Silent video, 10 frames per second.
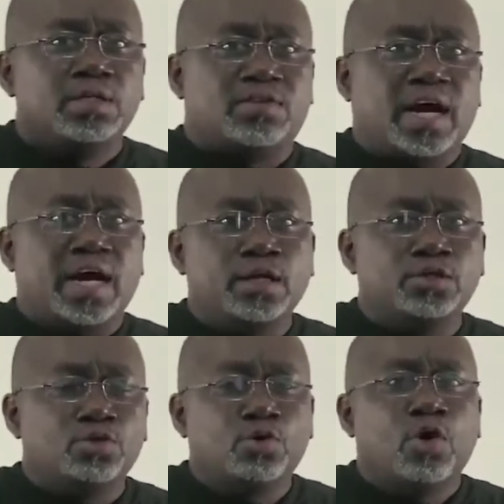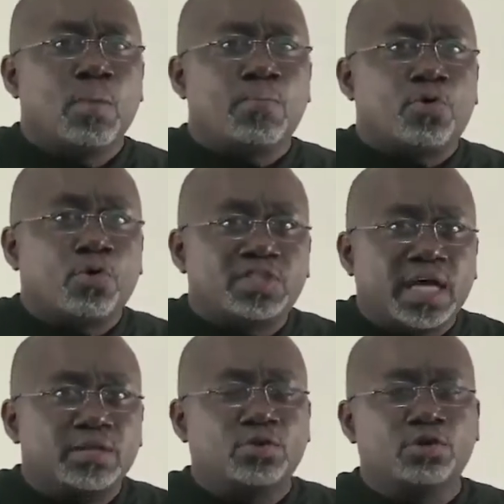trying to
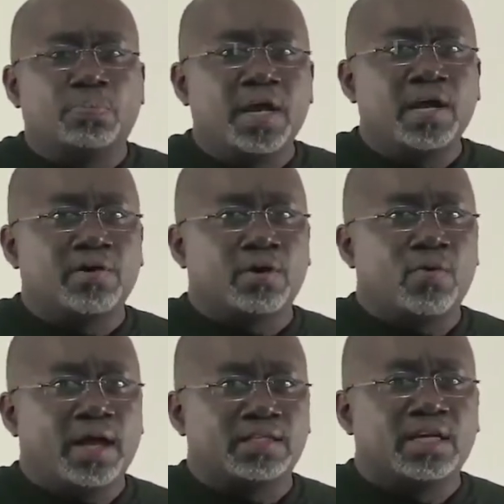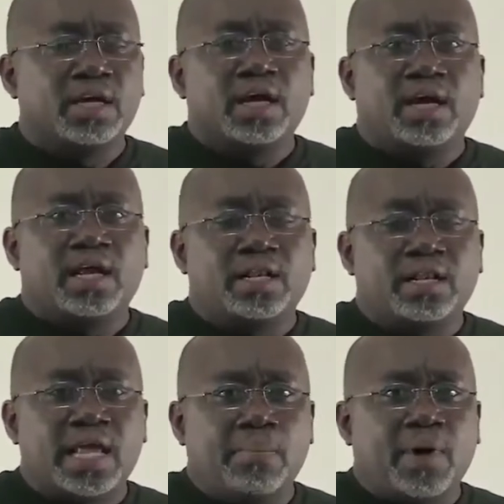process those ping requests,
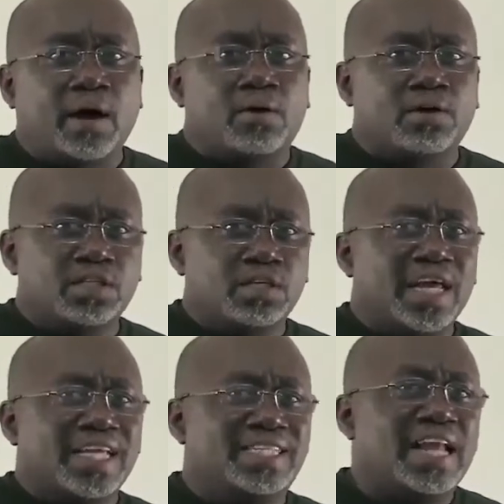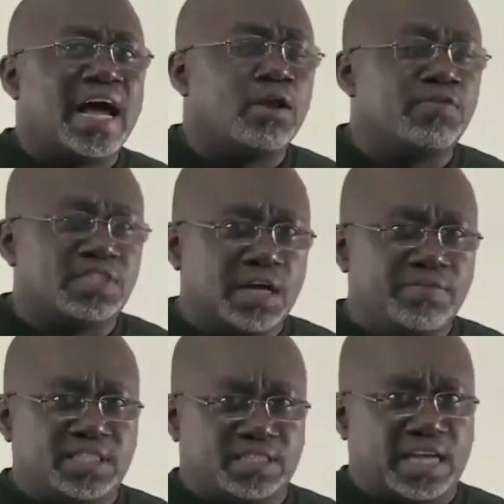thereby causing a denial of
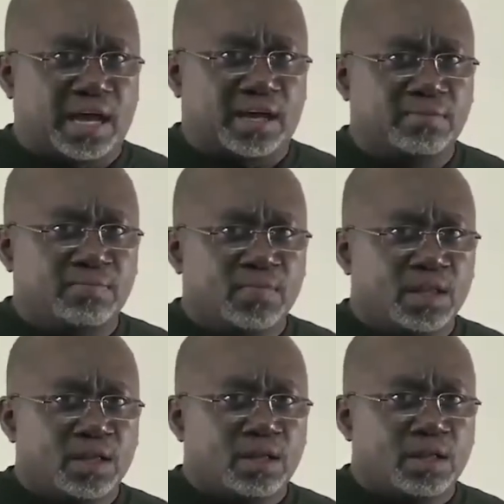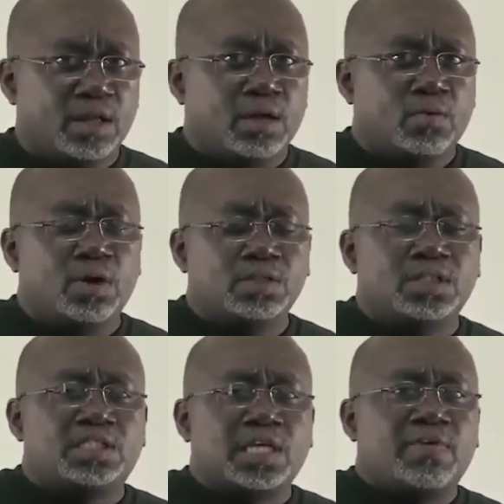service attack. Once
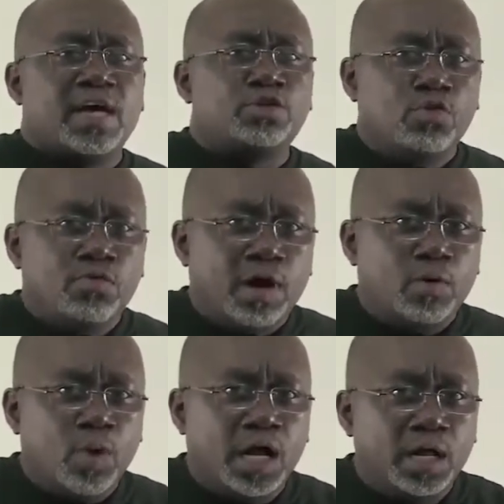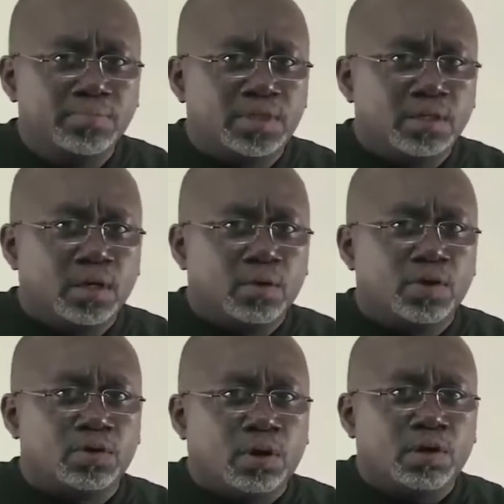the server is overwhelmed
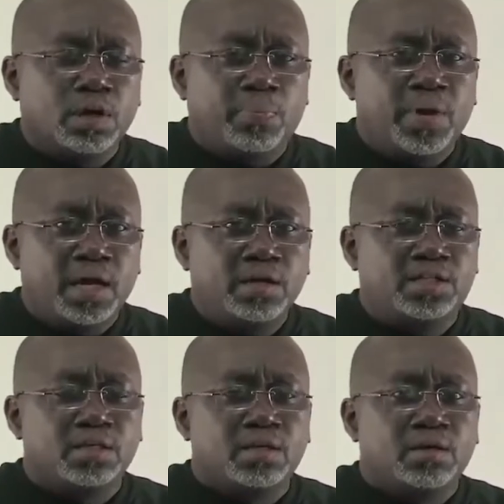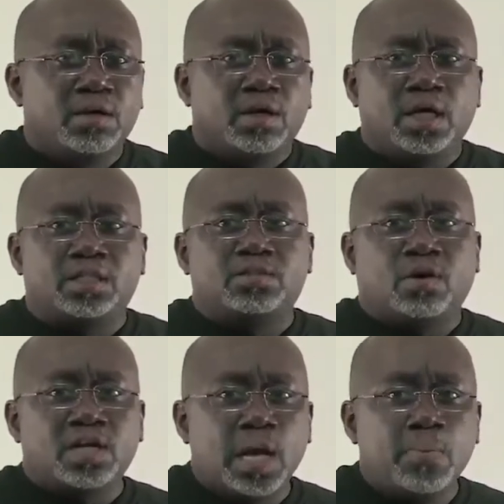with all the pings, it's
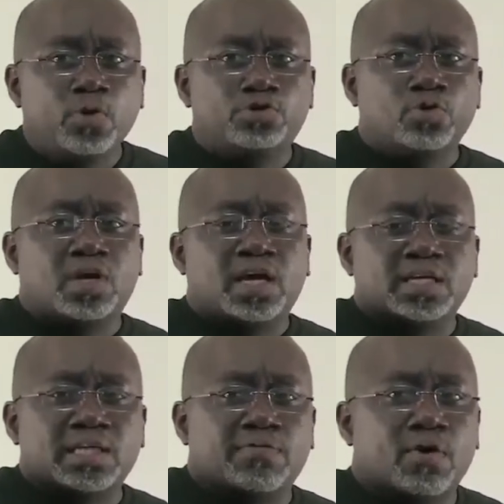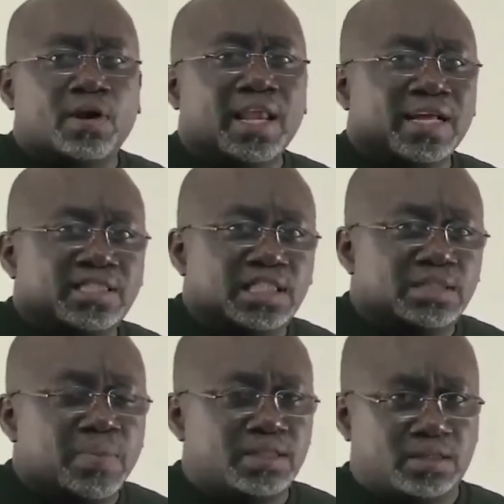unable to cater for
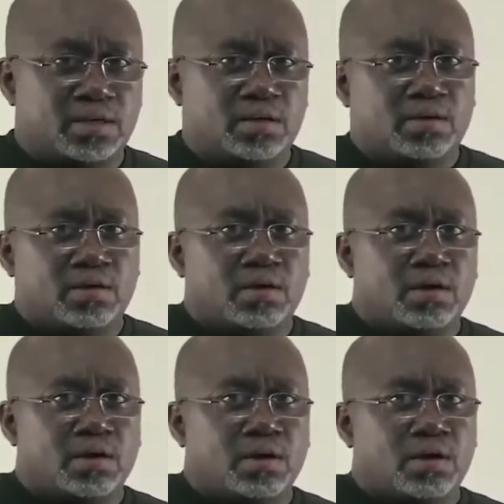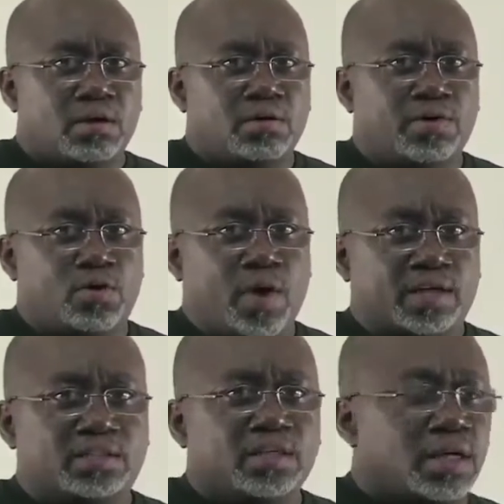legitimate
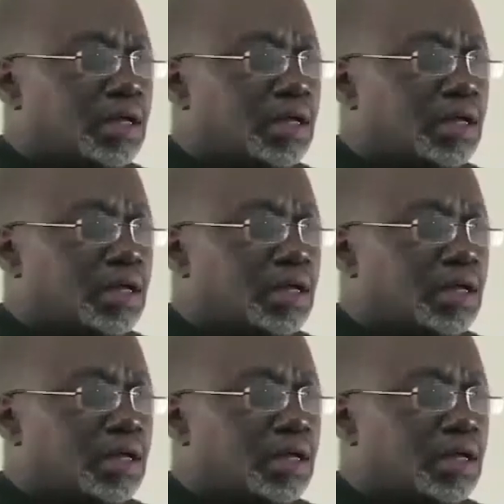requests.